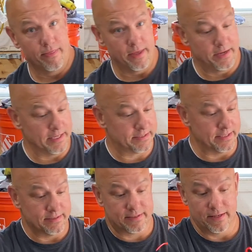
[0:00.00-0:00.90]
The
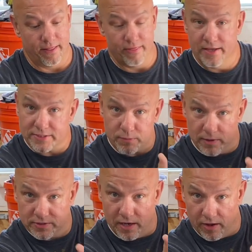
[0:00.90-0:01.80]
distance this
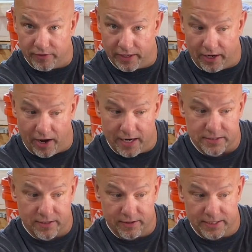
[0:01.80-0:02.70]
runs along the
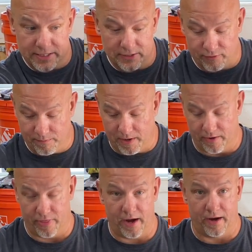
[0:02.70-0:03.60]
grass, distance from there
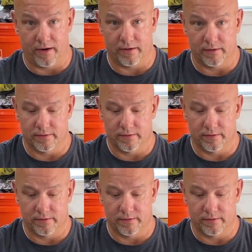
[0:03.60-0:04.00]
to there,